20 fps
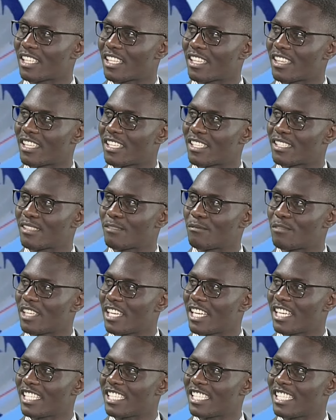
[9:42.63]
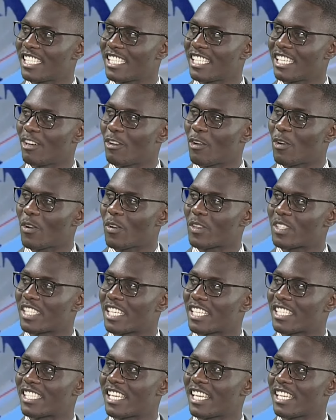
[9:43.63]
this VAT or
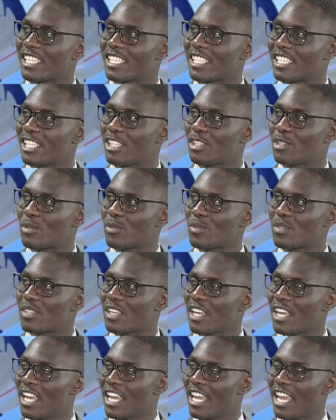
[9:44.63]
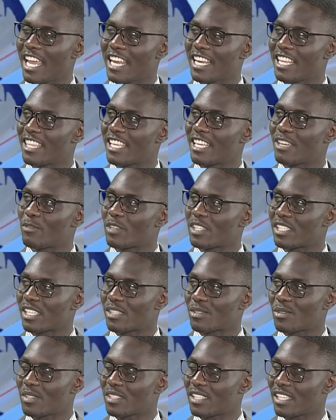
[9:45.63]
taxation issues, anything which is
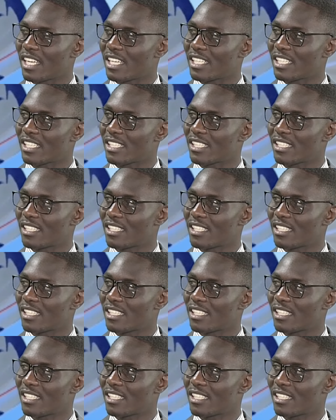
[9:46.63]
associated?